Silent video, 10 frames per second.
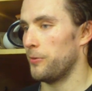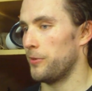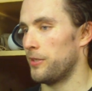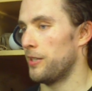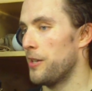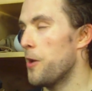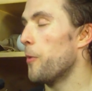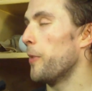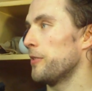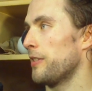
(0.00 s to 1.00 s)
we were
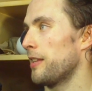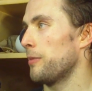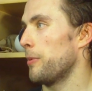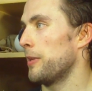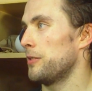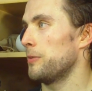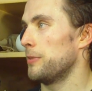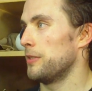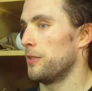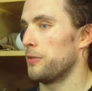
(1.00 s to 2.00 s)
about to get the momentum
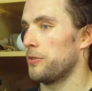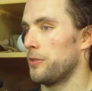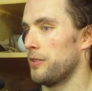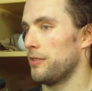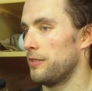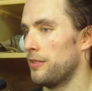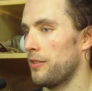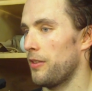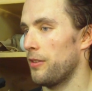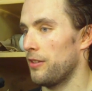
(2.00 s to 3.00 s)
and score
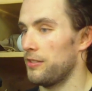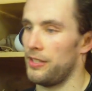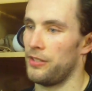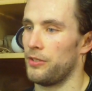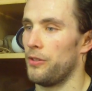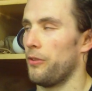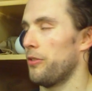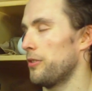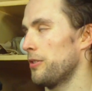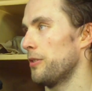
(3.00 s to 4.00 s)
the second goal or
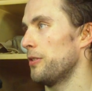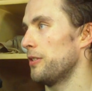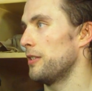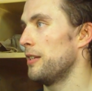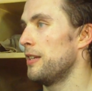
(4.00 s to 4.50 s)
third goal.